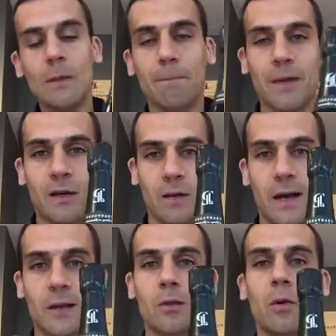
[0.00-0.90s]
Because
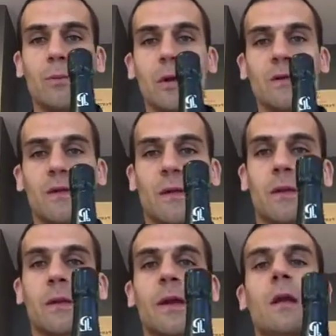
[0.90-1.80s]
at the moment it is
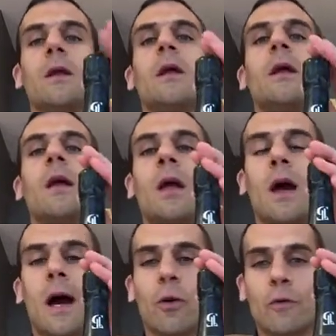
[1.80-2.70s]
still,
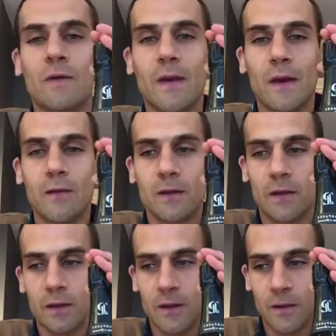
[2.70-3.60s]
I would say,
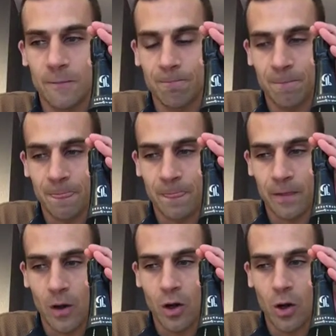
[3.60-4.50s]
the
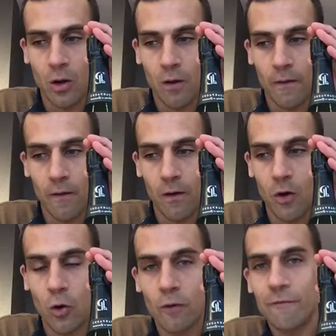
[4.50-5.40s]

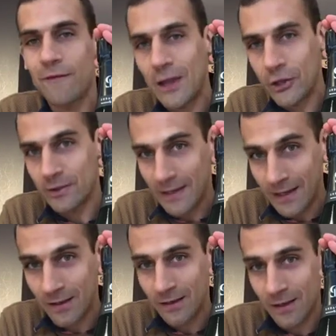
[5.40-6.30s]
old-fashioned
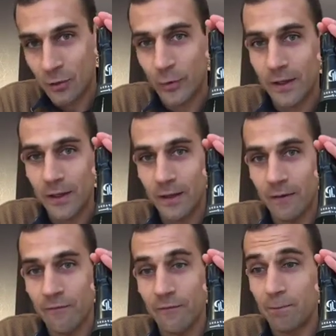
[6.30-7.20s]
techniques that
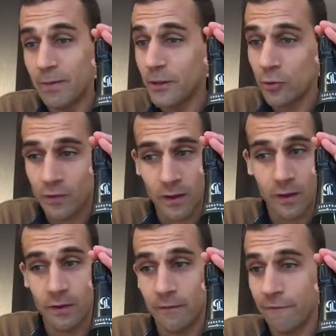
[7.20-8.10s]
we've been
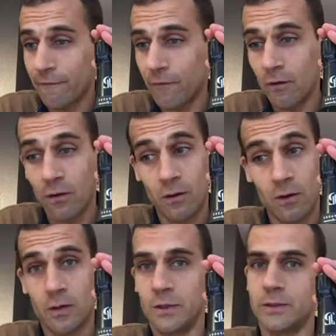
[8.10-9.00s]
using
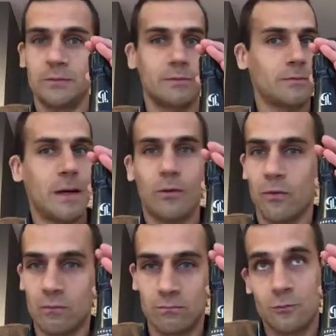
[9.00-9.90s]
for
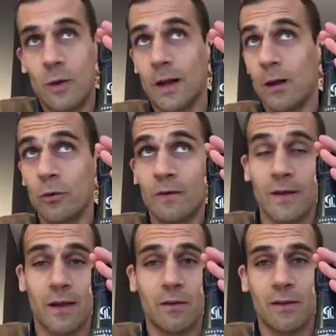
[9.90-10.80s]
I would
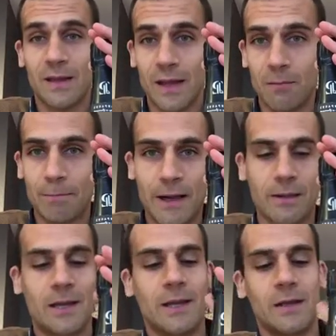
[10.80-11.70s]
say the 10
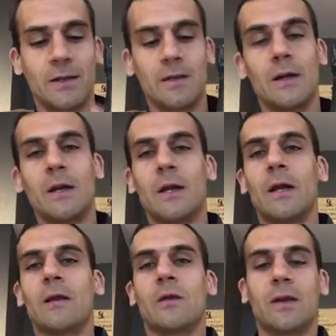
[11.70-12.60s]
past years.
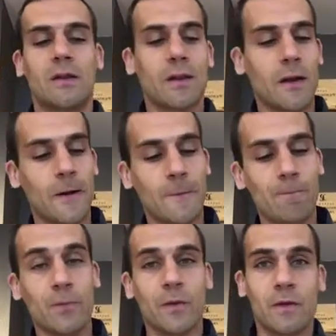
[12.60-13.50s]
So it's
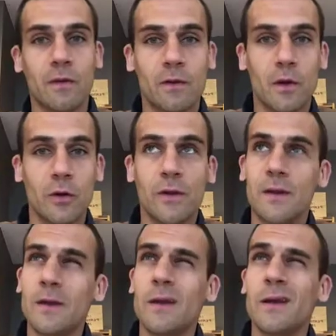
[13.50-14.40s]

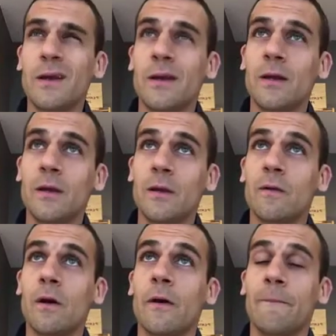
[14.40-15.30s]

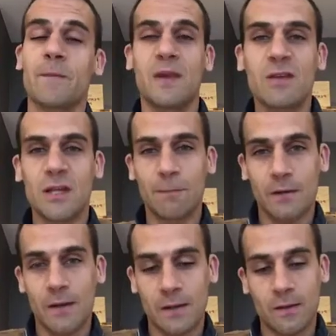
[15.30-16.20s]

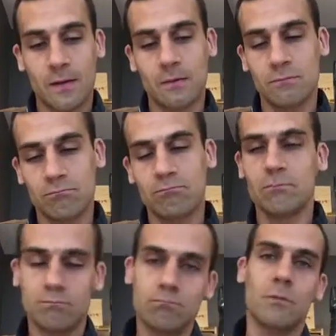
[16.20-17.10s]
70%.
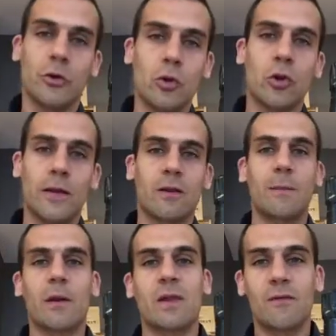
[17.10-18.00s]
Usually it's
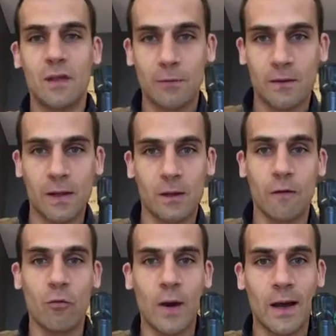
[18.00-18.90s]
about 70%
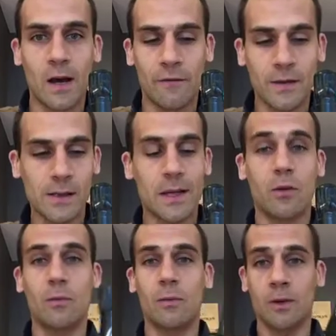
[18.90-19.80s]
of one harvest. At
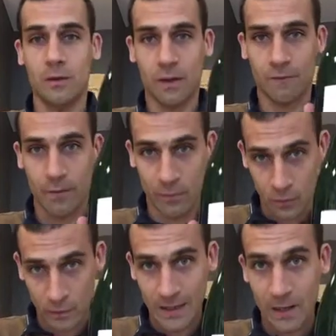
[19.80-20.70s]
the moment it's from
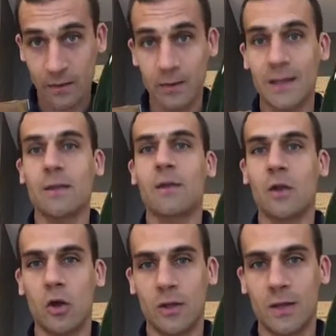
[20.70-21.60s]

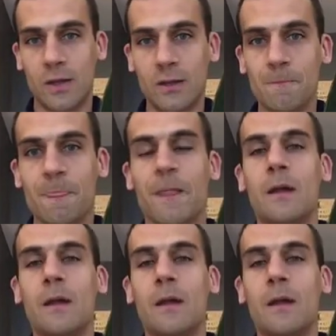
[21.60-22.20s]
2013.